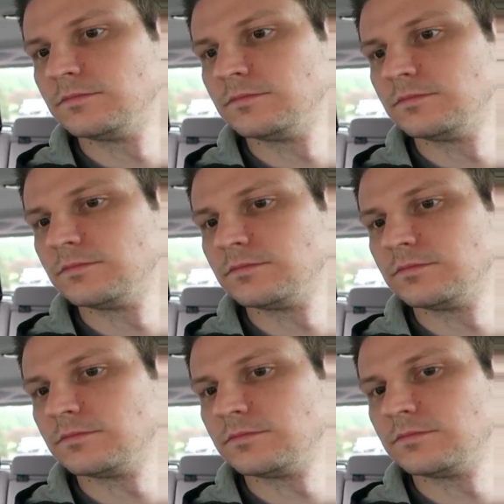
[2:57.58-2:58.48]

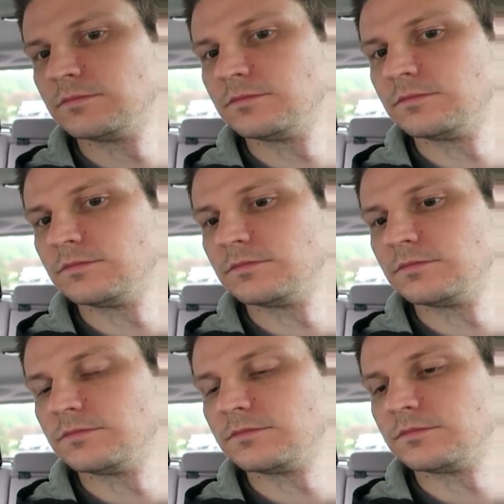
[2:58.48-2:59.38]

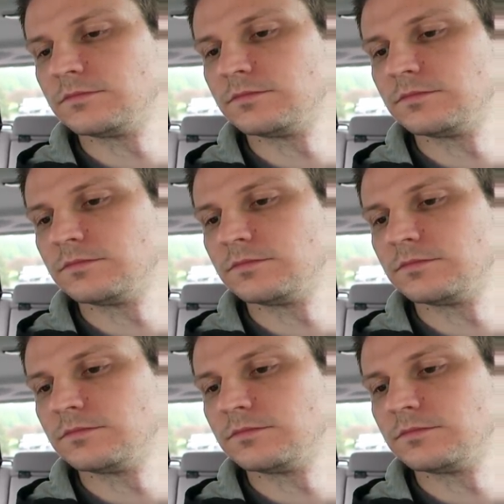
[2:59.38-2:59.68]
(not speaking)